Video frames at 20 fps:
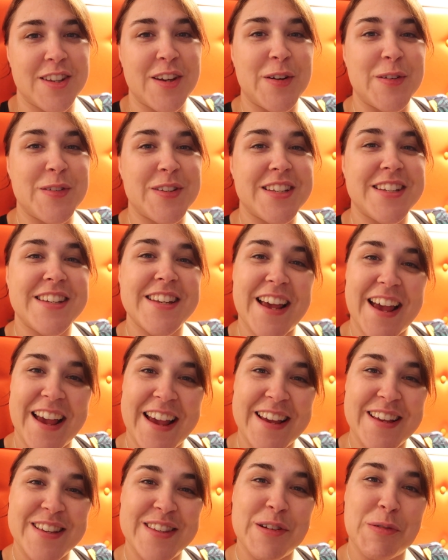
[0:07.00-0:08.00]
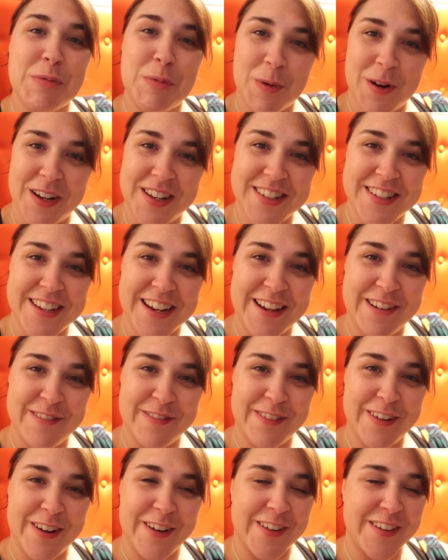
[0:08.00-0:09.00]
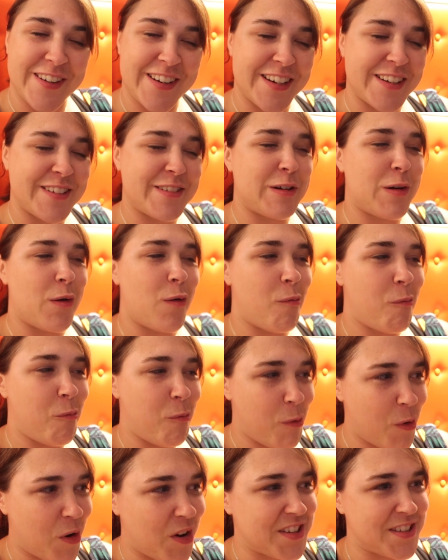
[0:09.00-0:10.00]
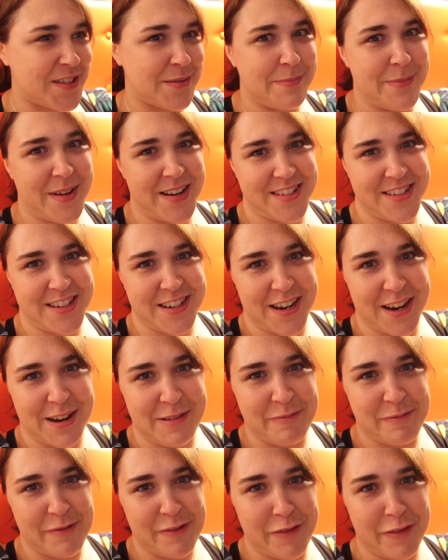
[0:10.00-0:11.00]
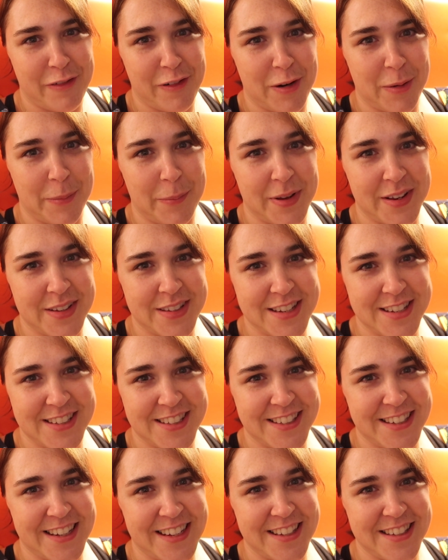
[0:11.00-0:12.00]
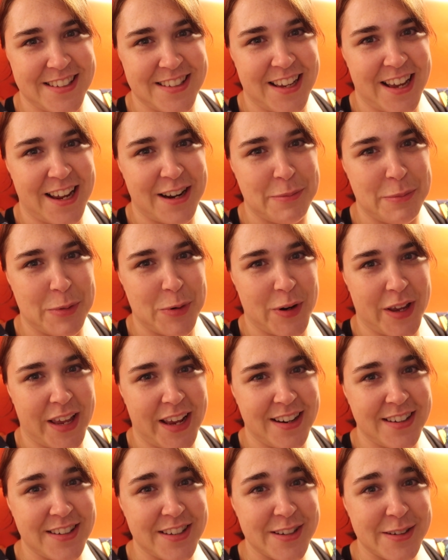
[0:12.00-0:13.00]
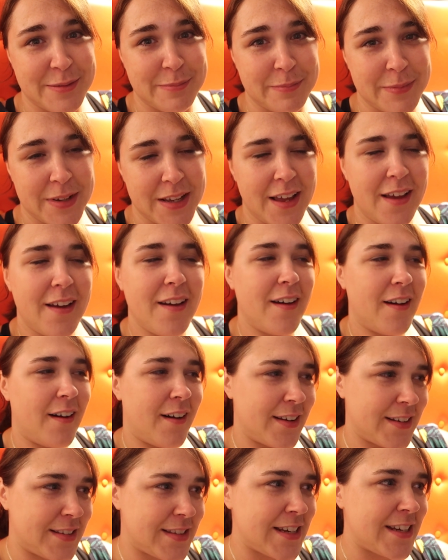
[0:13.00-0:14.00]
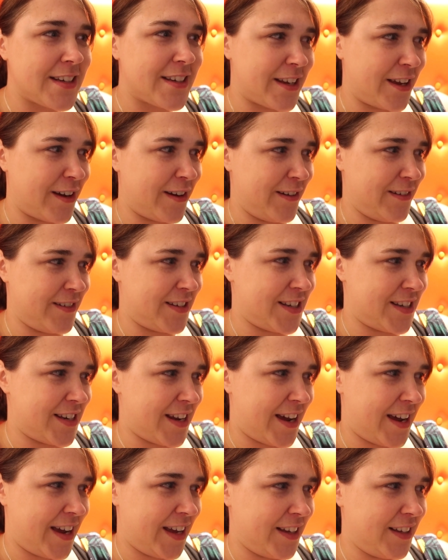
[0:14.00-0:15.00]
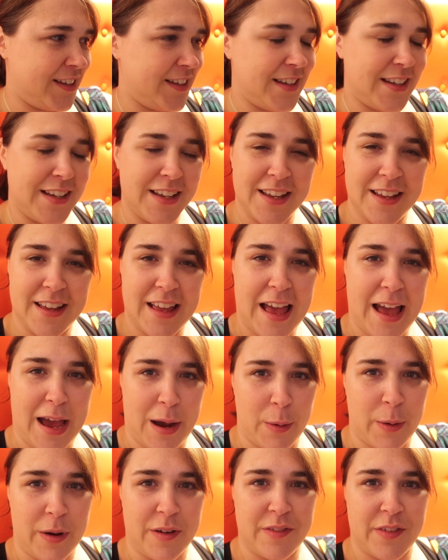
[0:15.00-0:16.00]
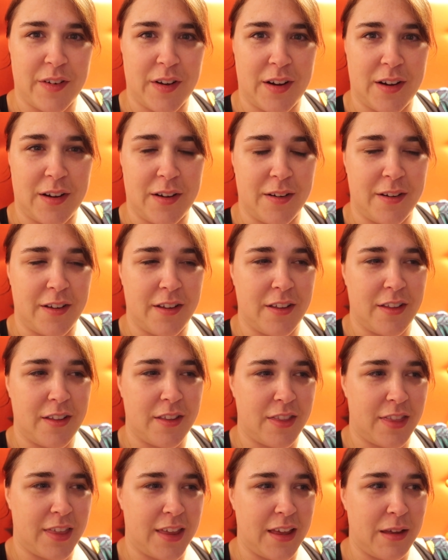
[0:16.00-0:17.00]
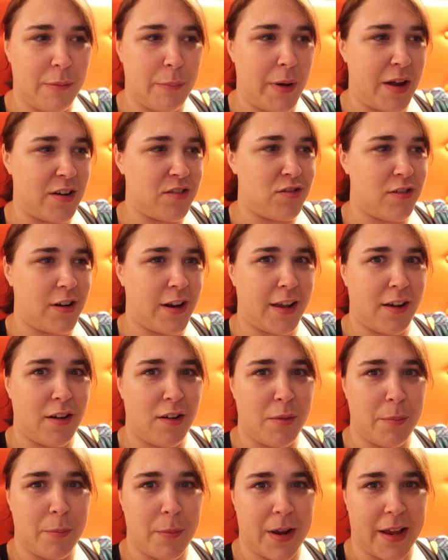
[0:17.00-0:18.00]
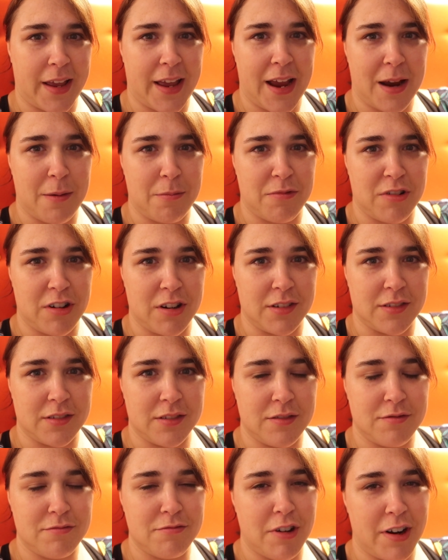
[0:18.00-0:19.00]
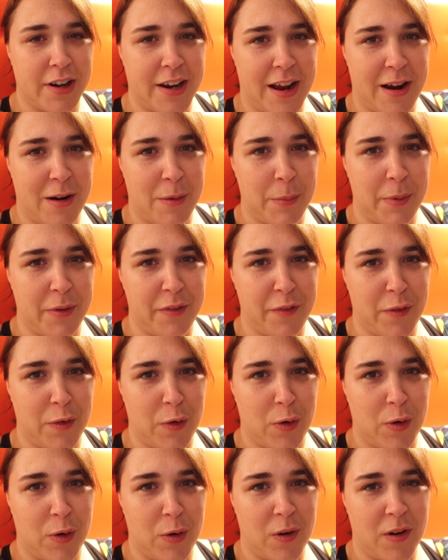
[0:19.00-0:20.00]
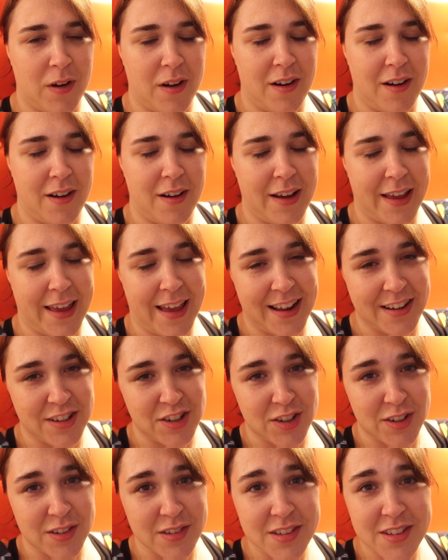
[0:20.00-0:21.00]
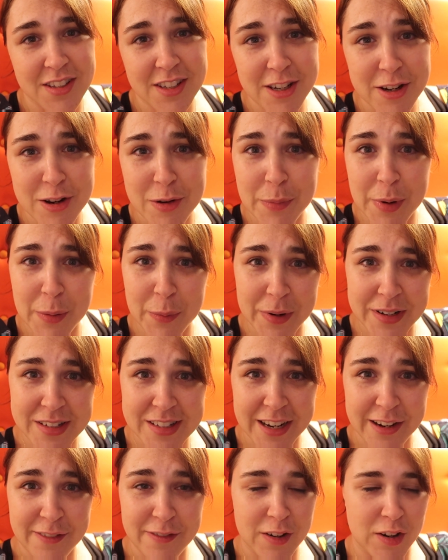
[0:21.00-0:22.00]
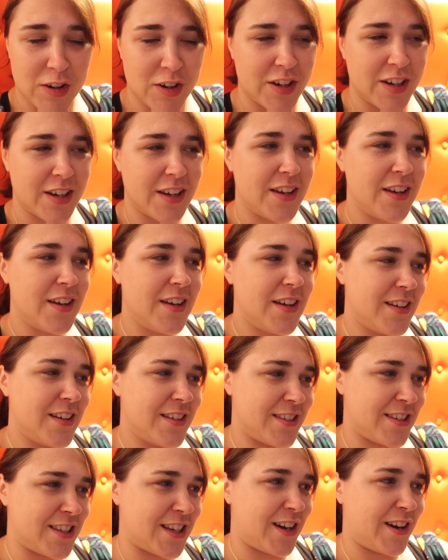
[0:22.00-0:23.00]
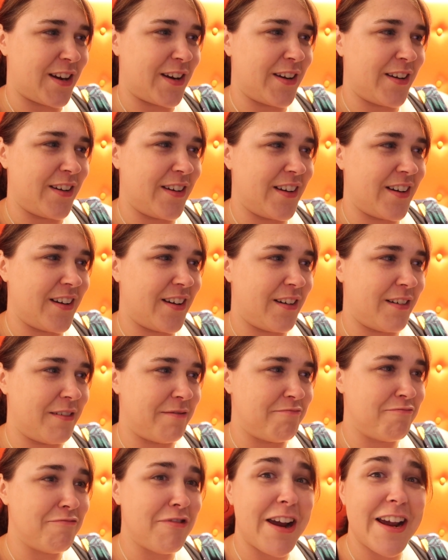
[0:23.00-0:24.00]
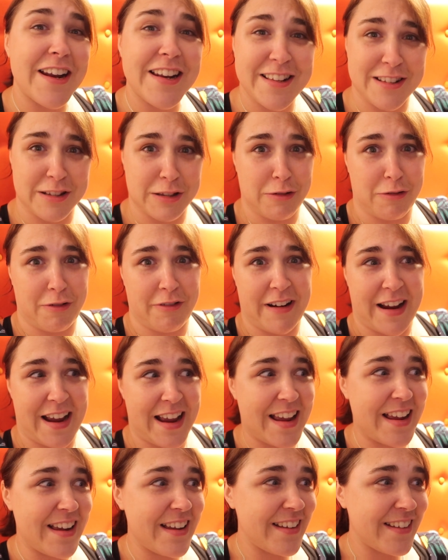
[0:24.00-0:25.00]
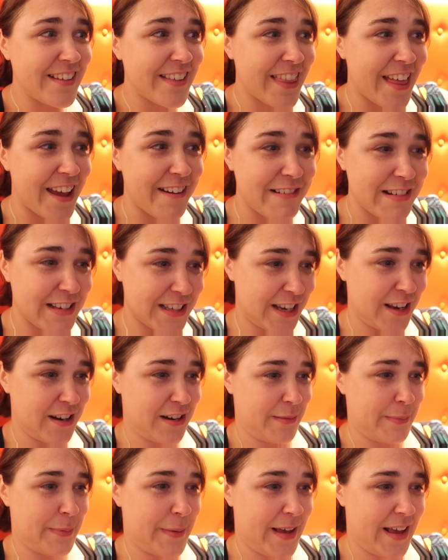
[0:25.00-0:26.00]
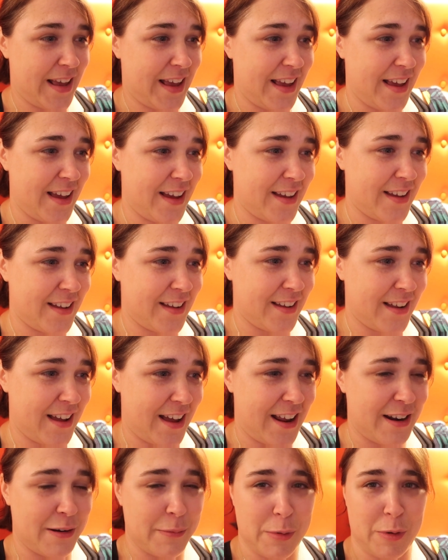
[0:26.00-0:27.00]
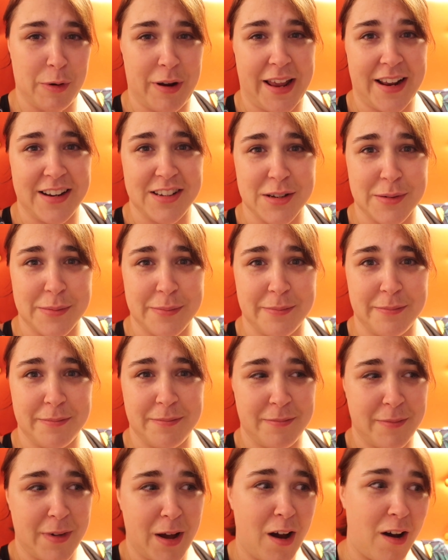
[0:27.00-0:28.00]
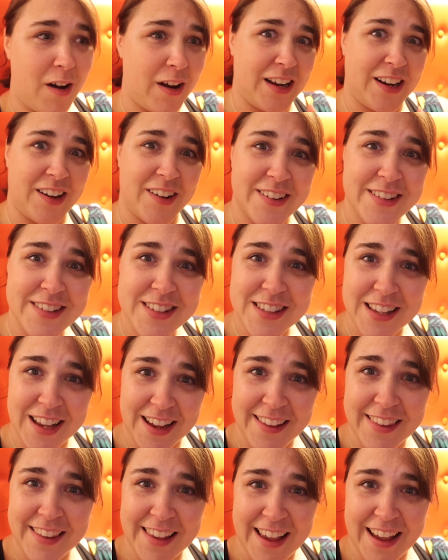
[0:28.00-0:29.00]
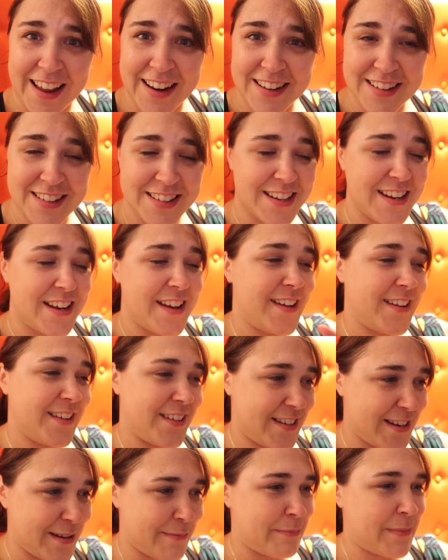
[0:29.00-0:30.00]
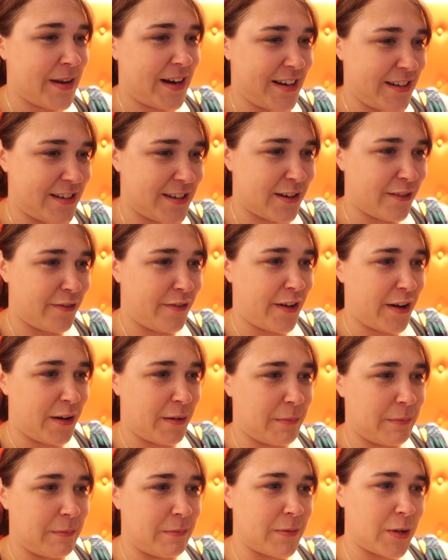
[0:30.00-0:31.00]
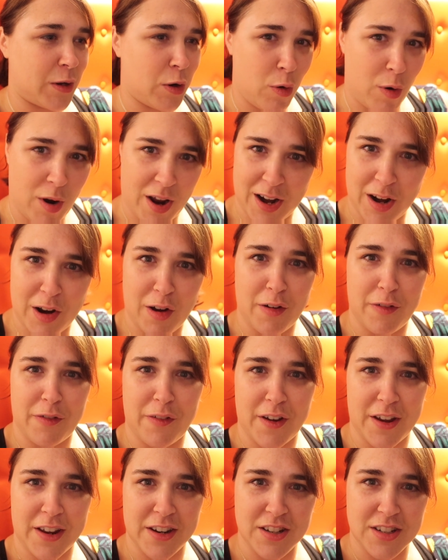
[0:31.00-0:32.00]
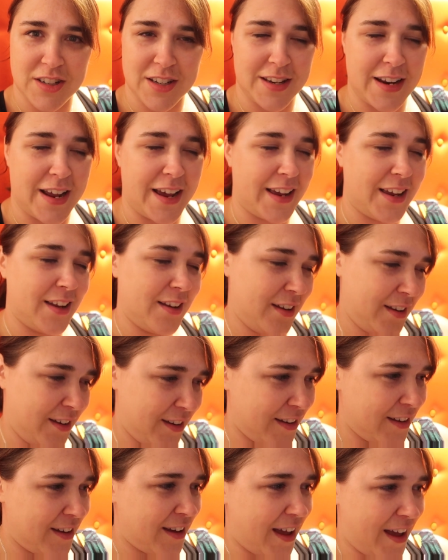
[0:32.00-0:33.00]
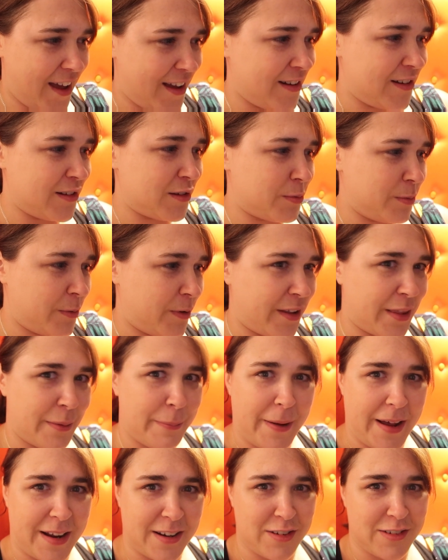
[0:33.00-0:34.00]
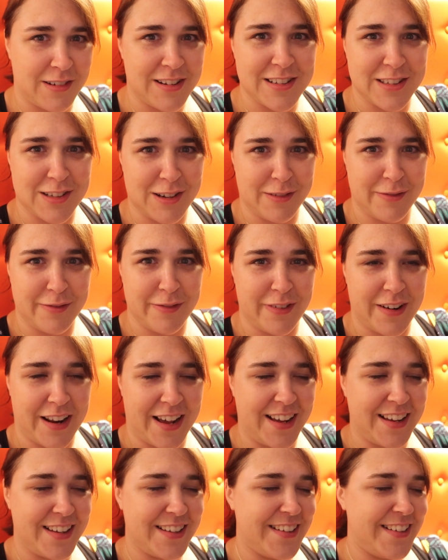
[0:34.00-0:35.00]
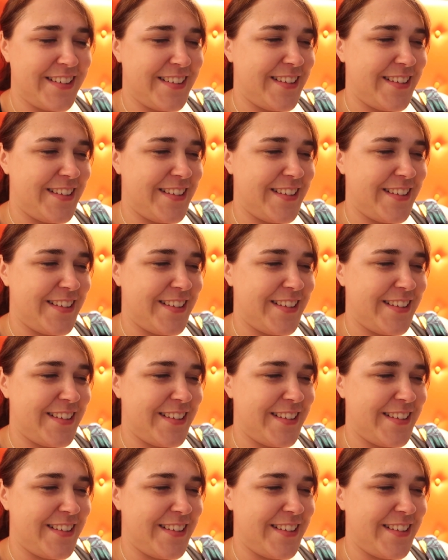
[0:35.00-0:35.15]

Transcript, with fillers: So today's one take vlog was meant to come from Disney's Animal Kingdom. I did go today, however the battery on my camera ran out before I had a chance to do my one take vlog. So really sorry, there is going to be Animal Kingdom highlights at the end. Did manage to film quite a lot of footage today, hence why the battery's gone flat.